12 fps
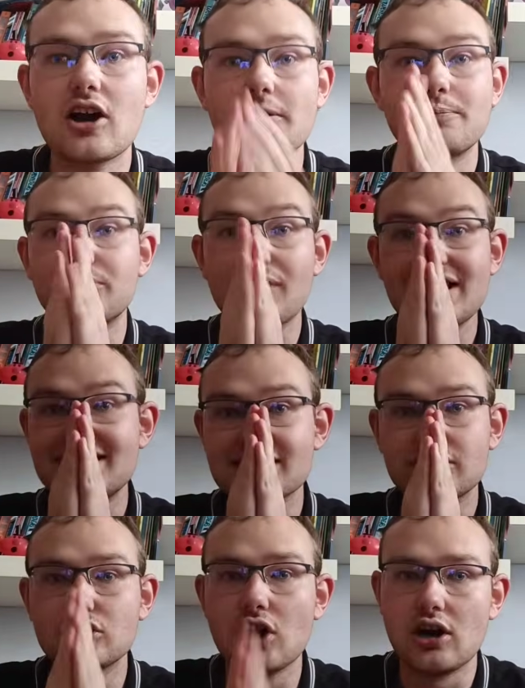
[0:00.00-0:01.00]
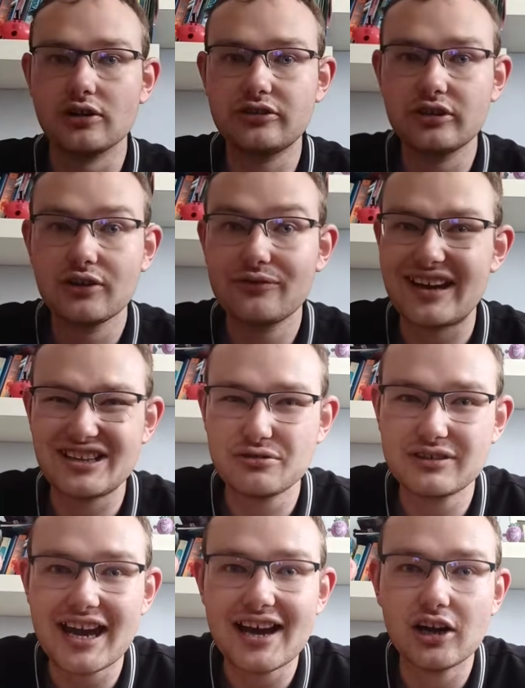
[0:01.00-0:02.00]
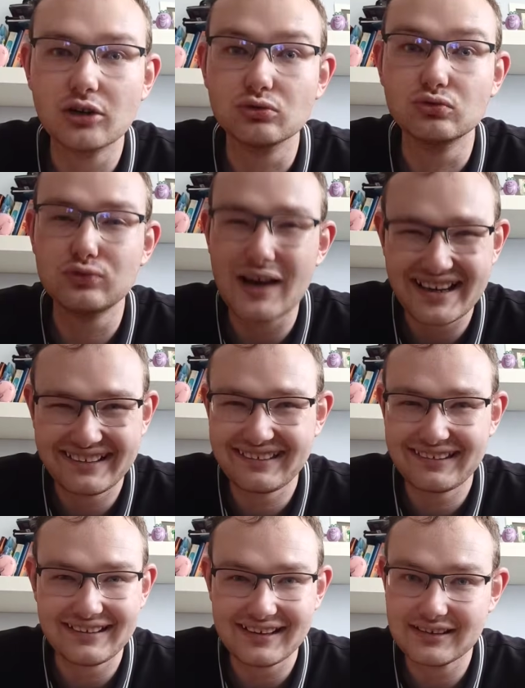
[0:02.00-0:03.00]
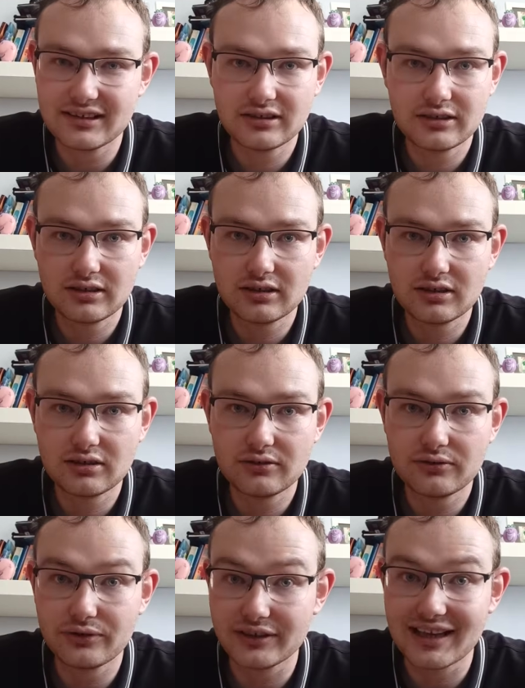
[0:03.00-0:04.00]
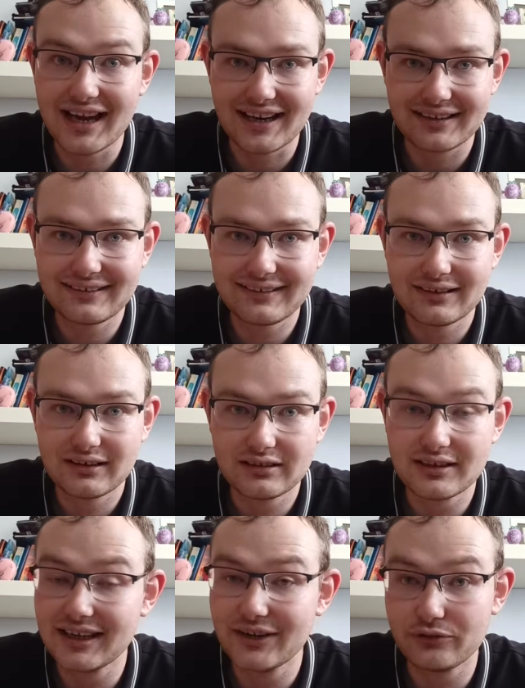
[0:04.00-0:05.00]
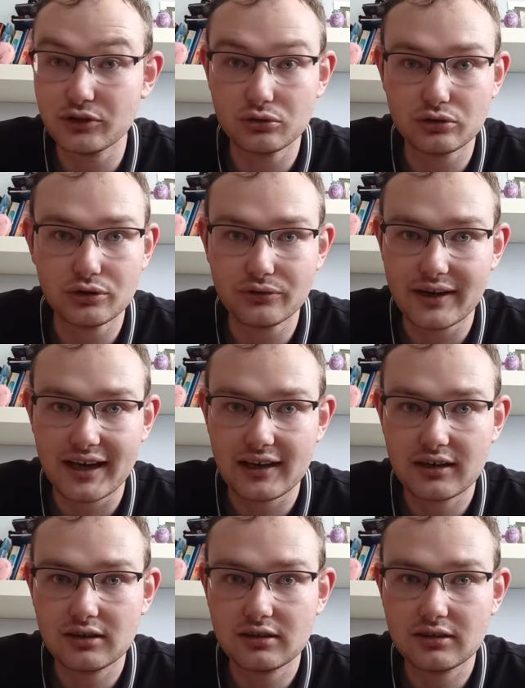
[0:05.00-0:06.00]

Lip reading: pray to God that you get arrested for that. That if you do that,